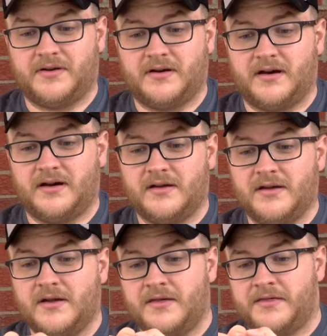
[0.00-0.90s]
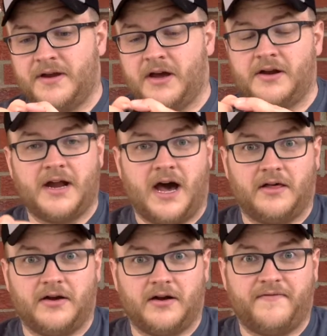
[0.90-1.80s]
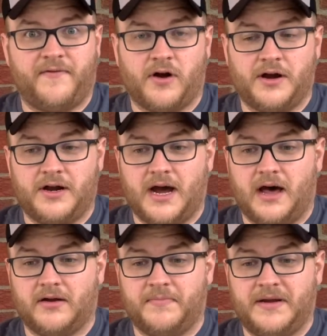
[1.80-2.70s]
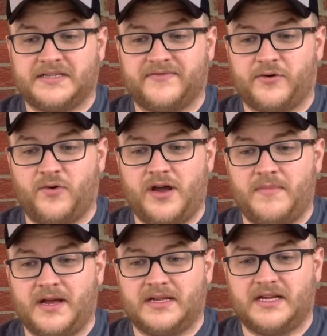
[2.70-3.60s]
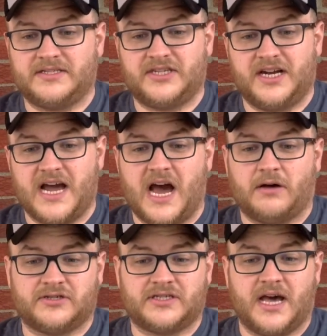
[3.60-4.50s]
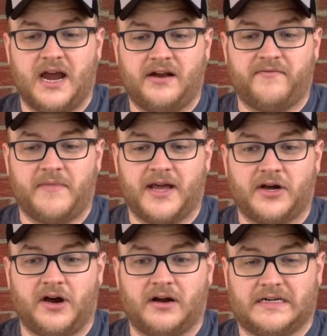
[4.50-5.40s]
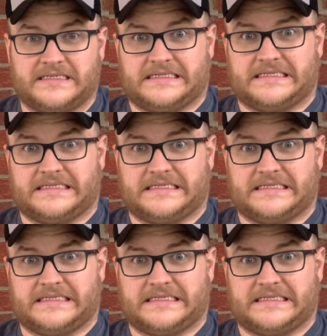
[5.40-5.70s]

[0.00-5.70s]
put a $300 or $400 piece of equipment and sit it outside of my car.